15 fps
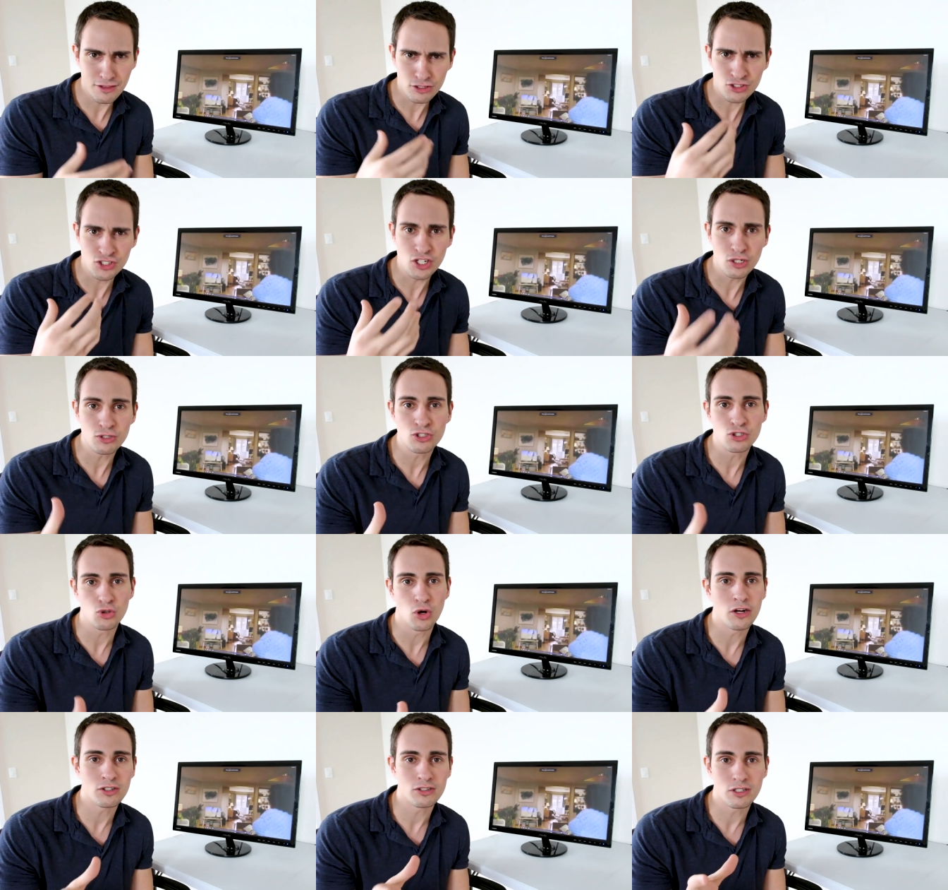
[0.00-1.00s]
they'll show
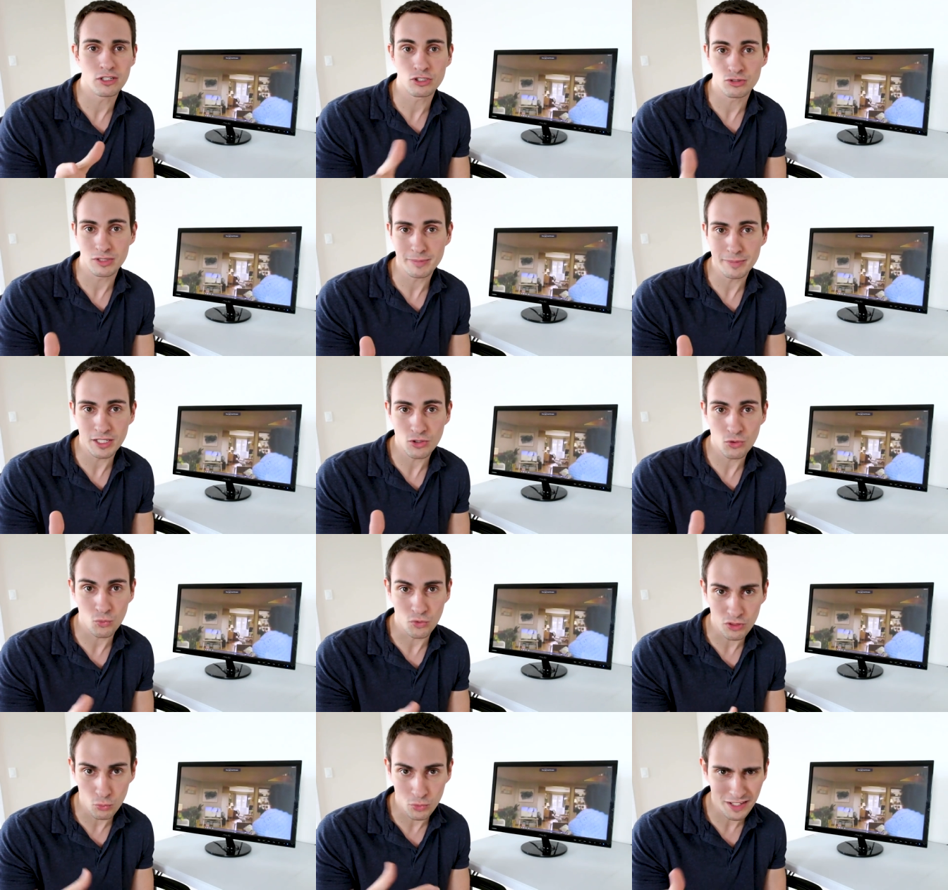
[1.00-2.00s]
stronger agreement
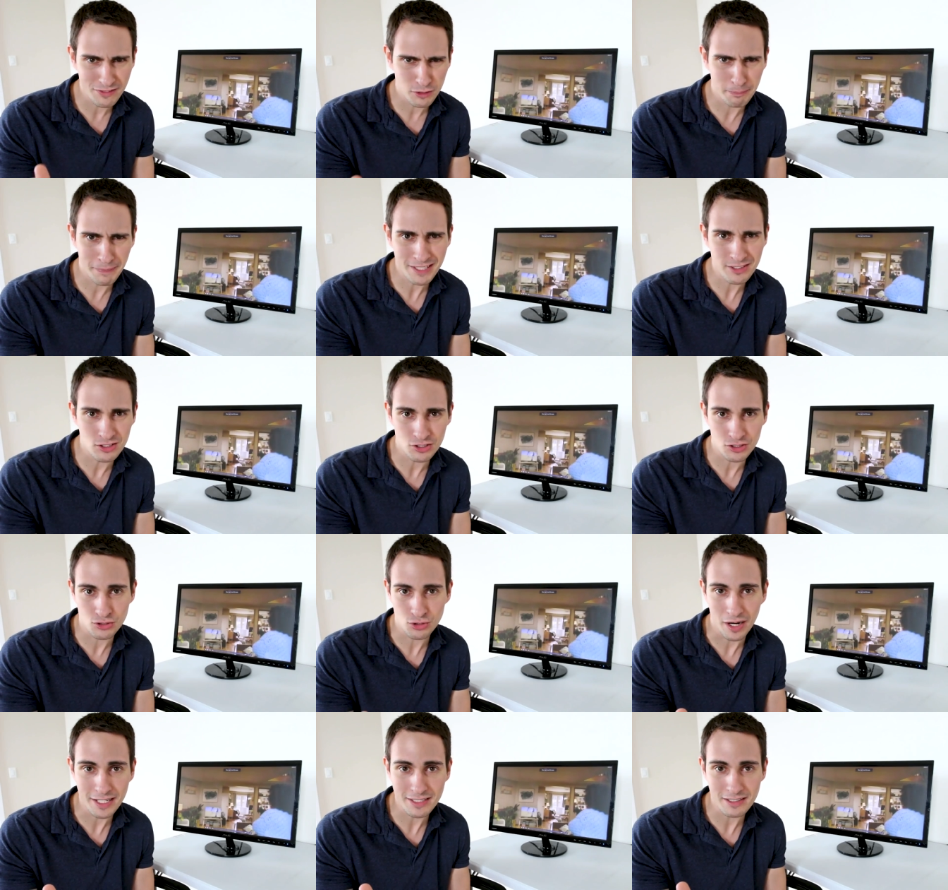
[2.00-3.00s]
with whatever message you're
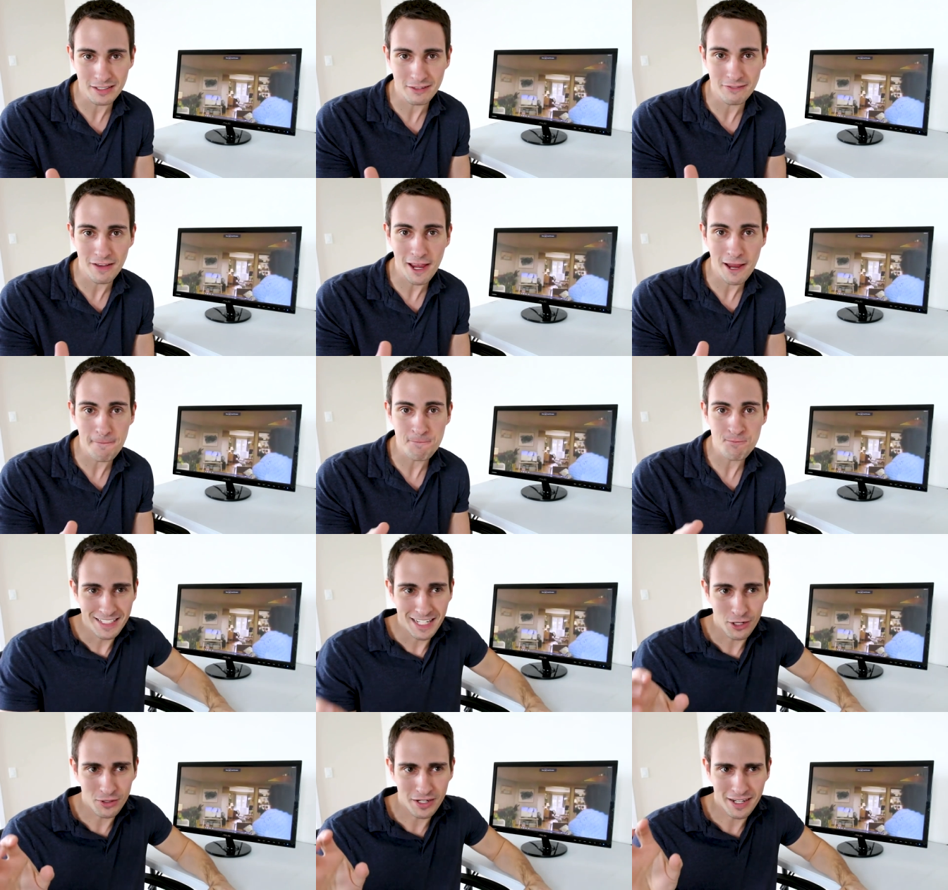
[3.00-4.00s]
trying to convey.
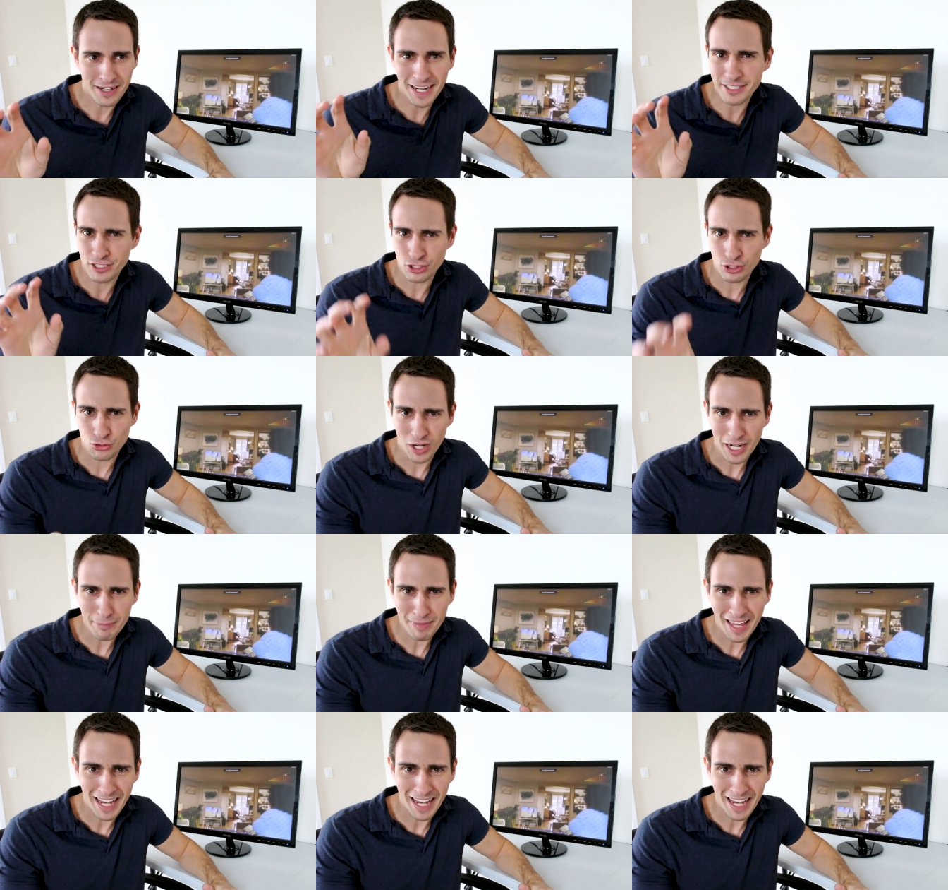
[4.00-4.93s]
Now, uh, I described